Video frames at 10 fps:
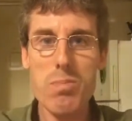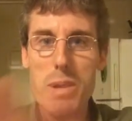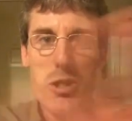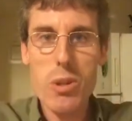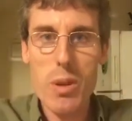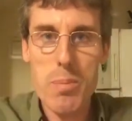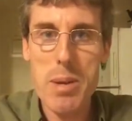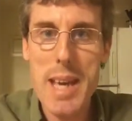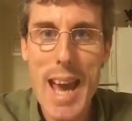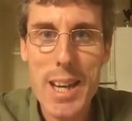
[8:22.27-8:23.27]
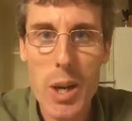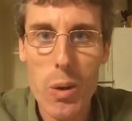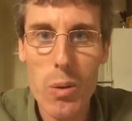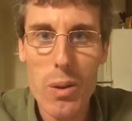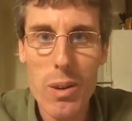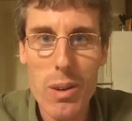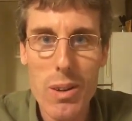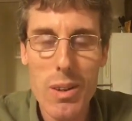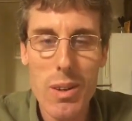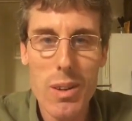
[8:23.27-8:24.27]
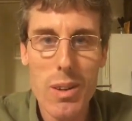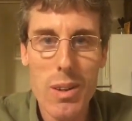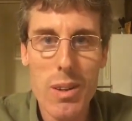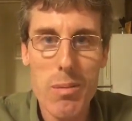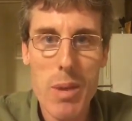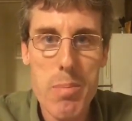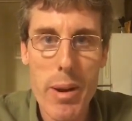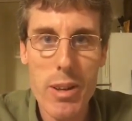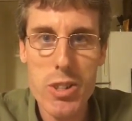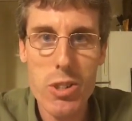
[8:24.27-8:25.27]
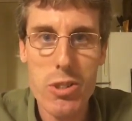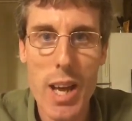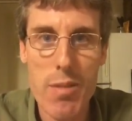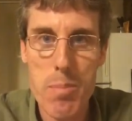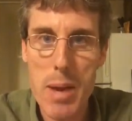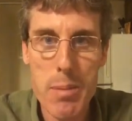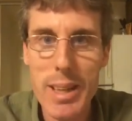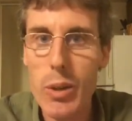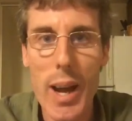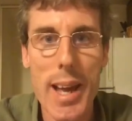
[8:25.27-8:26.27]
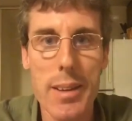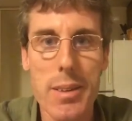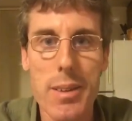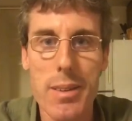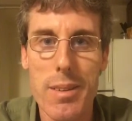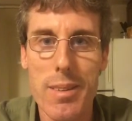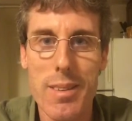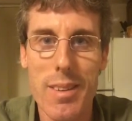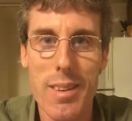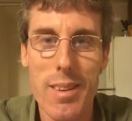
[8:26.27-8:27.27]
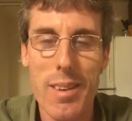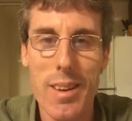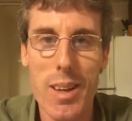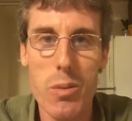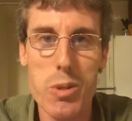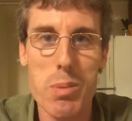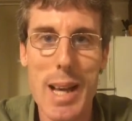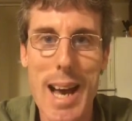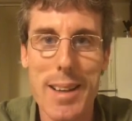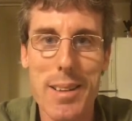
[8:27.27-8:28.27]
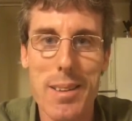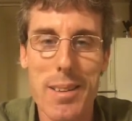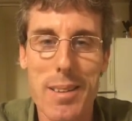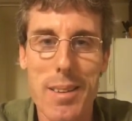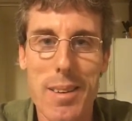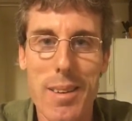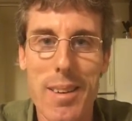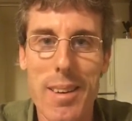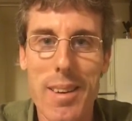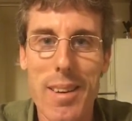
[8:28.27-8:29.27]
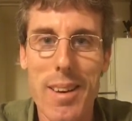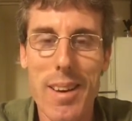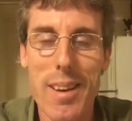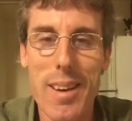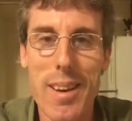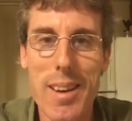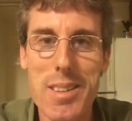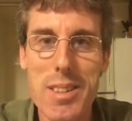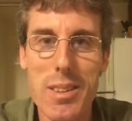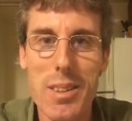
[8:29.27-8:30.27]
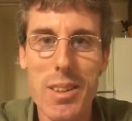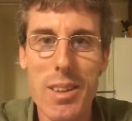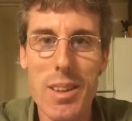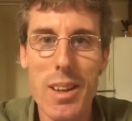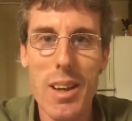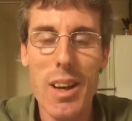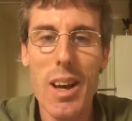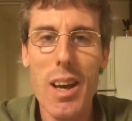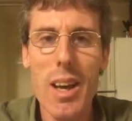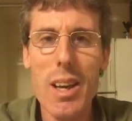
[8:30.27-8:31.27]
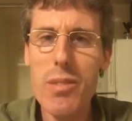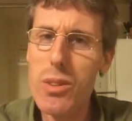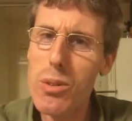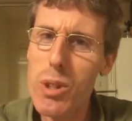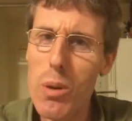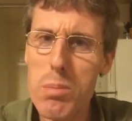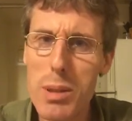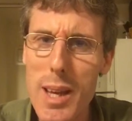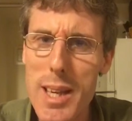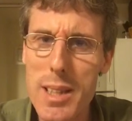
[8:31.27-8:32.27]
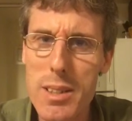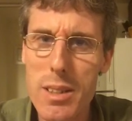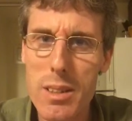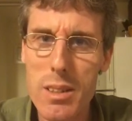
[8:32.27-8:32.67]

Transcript: Picture a piano. My parents used to have a baby grand. It was black. And if you don't play it,